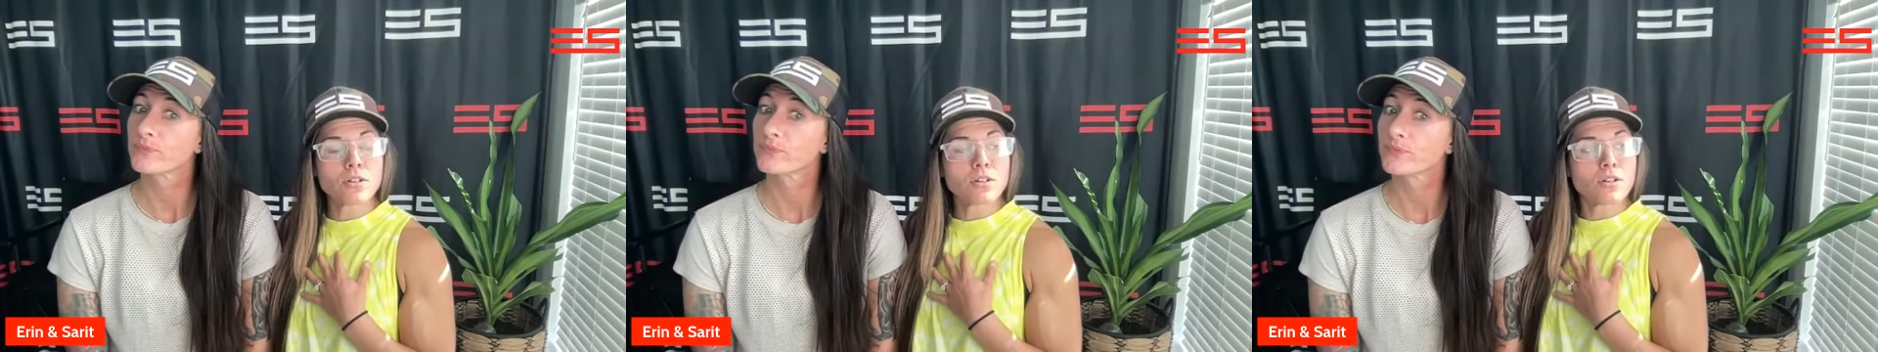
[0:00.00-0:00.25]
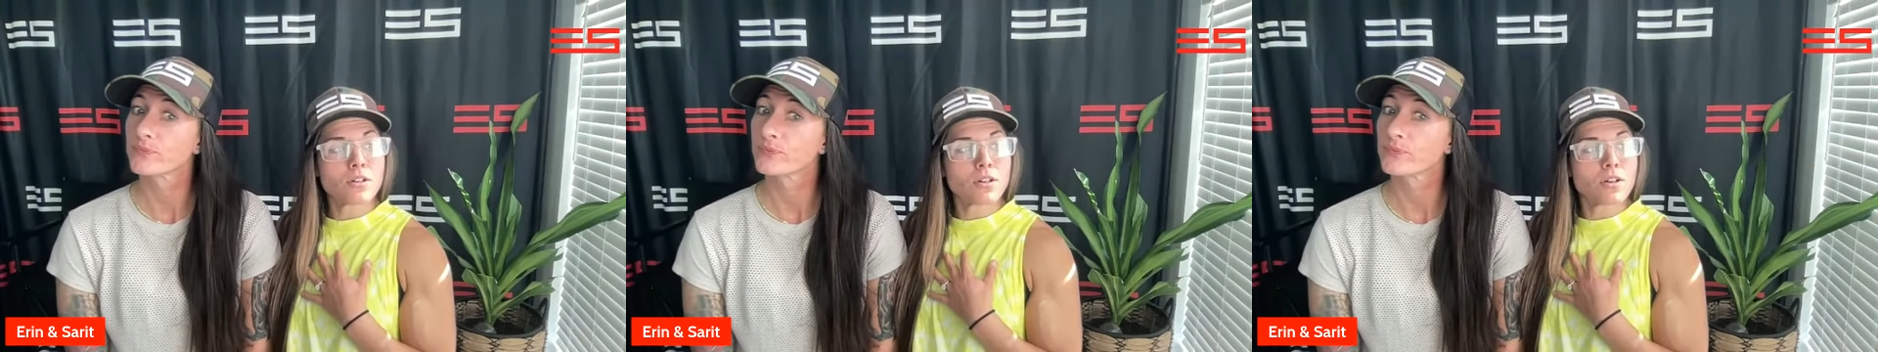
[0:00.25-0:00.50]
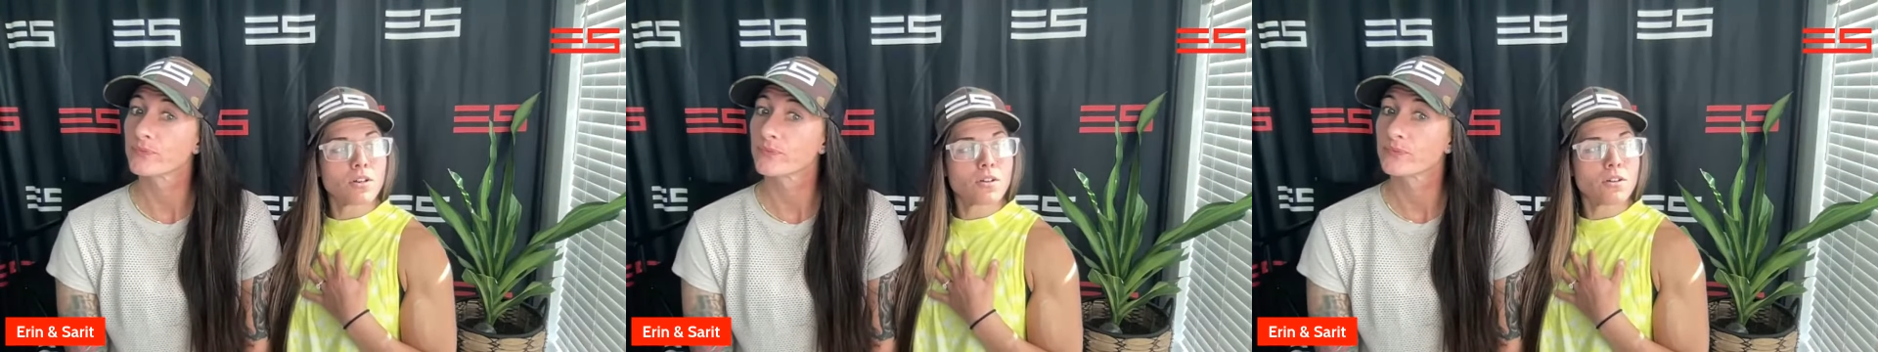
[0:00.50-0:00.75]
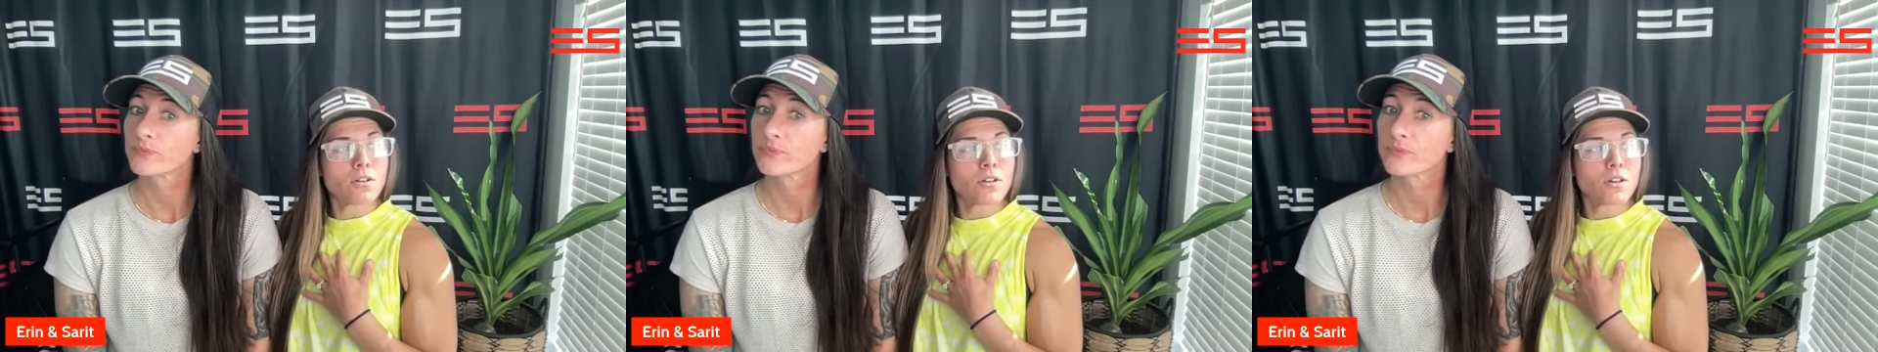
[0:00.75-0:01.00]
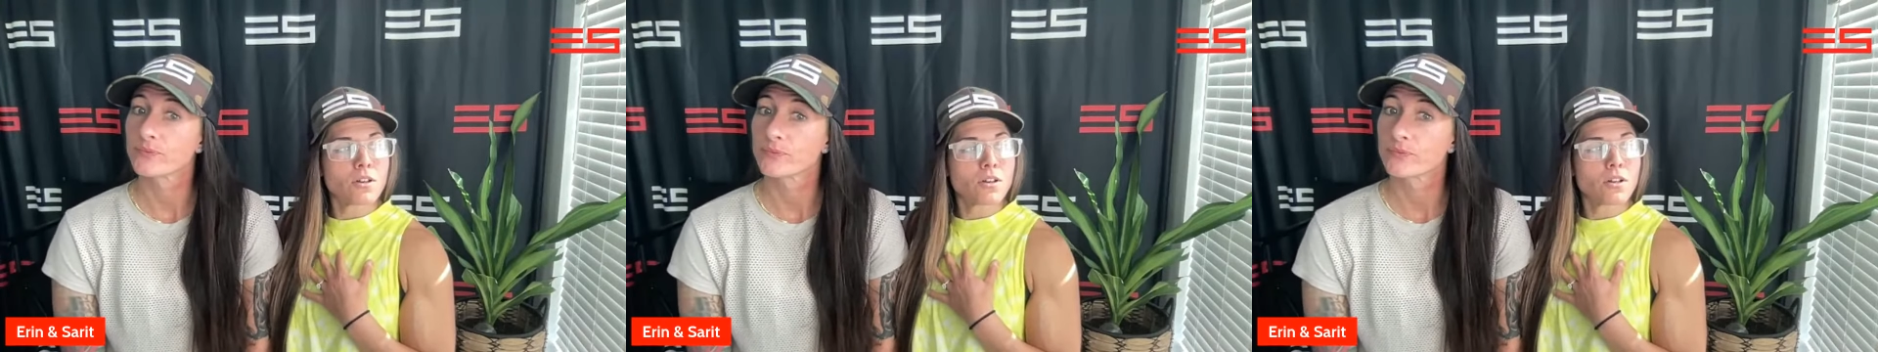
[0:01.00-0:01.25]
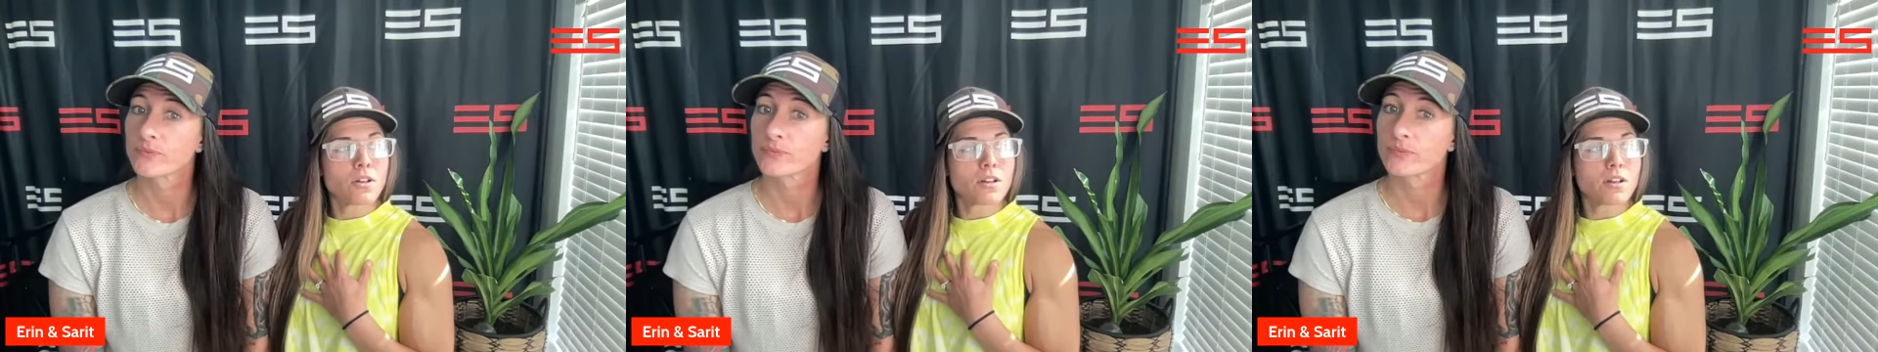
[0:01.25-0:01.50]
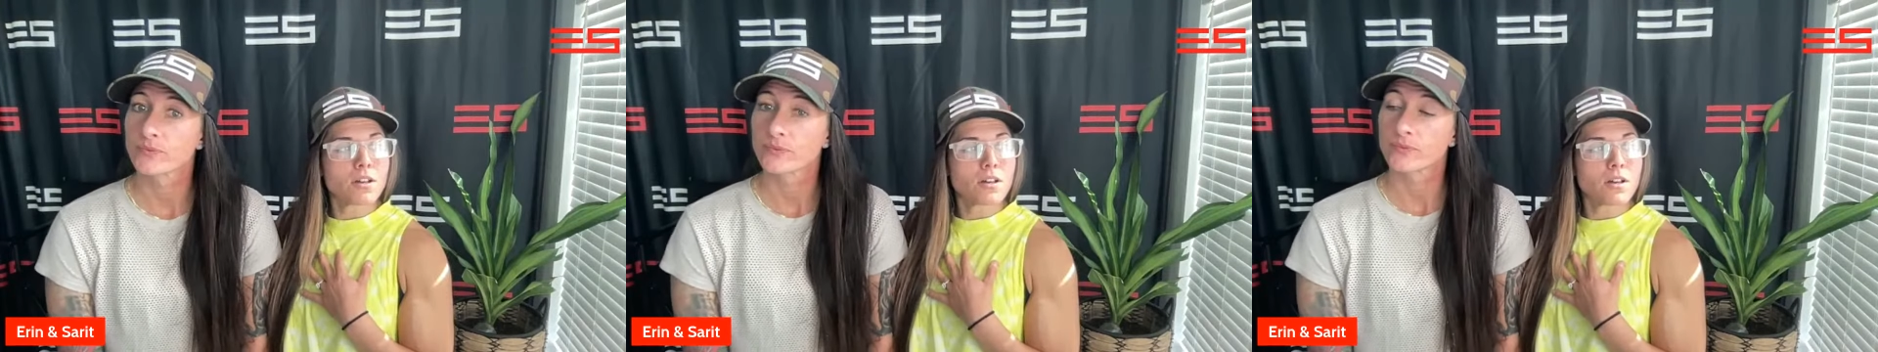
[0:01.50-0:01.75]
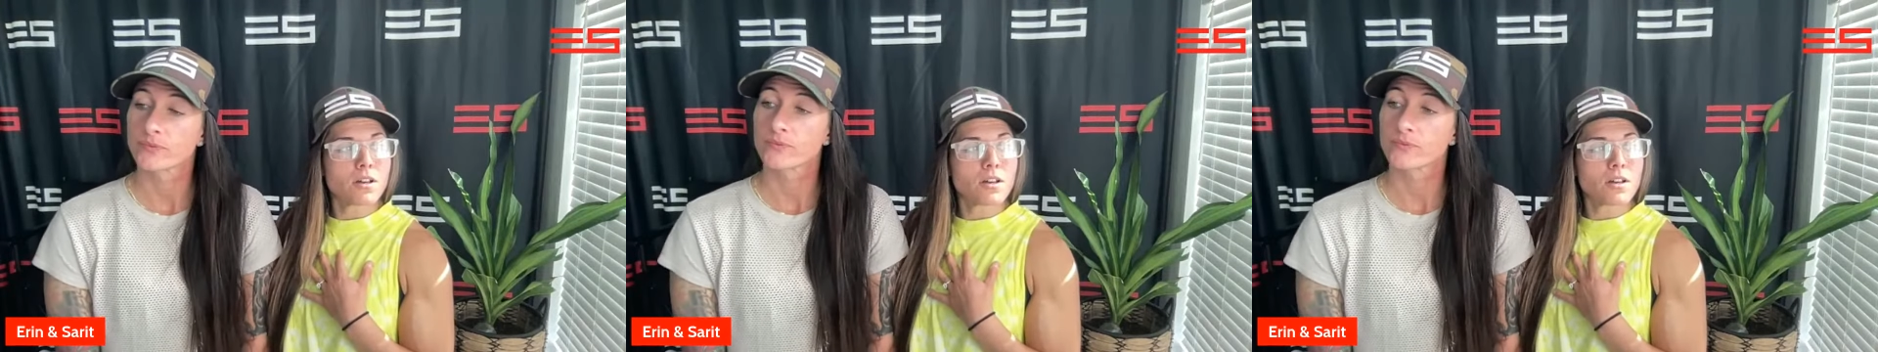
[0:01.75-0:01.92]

(no one is talking)